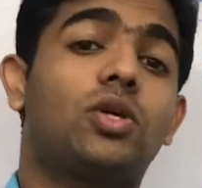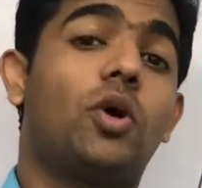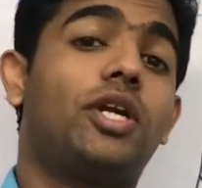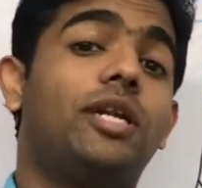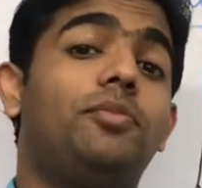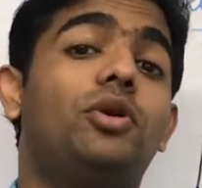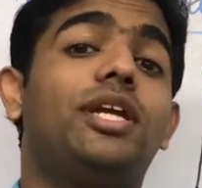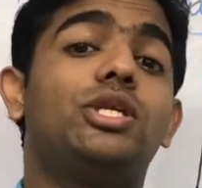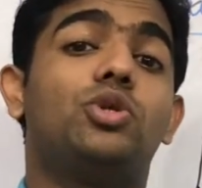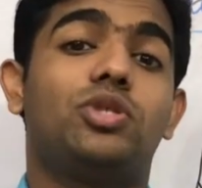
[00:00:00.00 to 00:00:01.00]

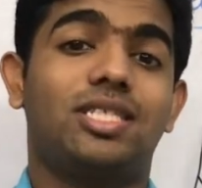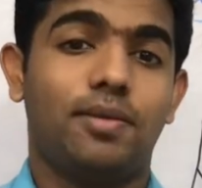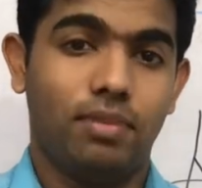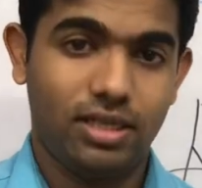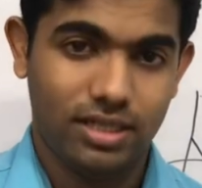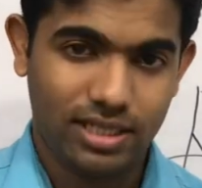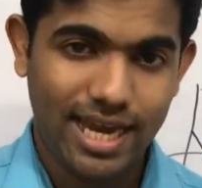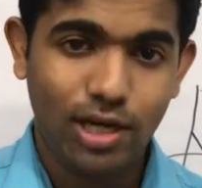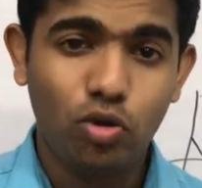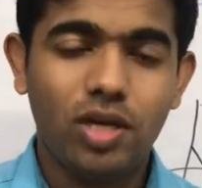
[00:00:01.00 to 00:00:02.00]
contributing to stability
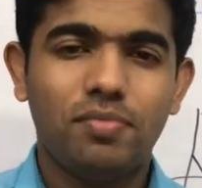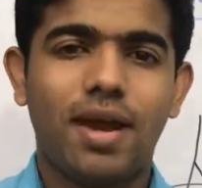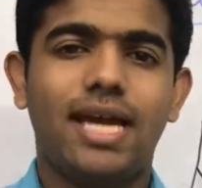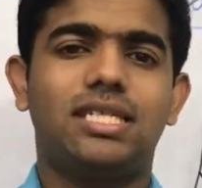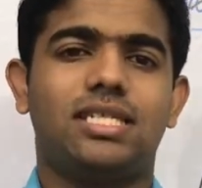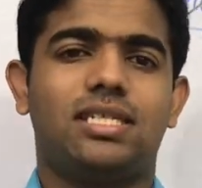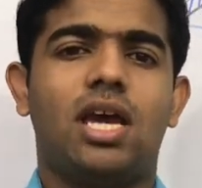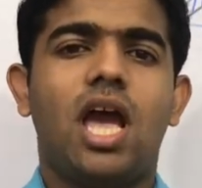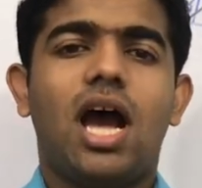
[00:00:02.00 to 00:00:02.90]
can you imagine